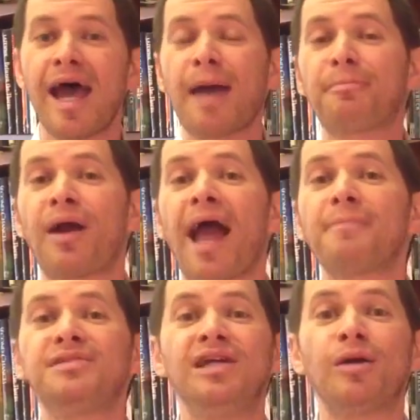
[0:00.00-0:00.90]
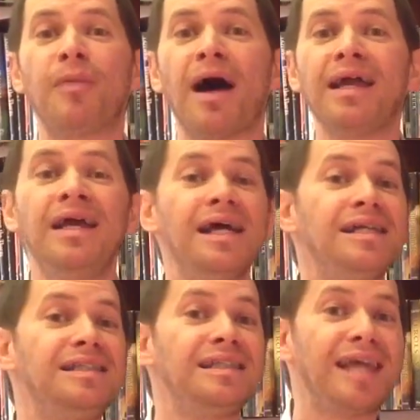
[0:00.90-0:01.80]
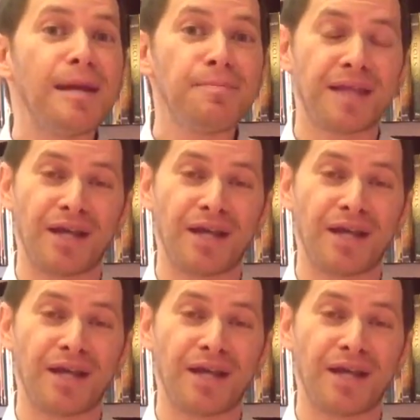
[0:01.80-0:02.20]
and perhaps thereby escape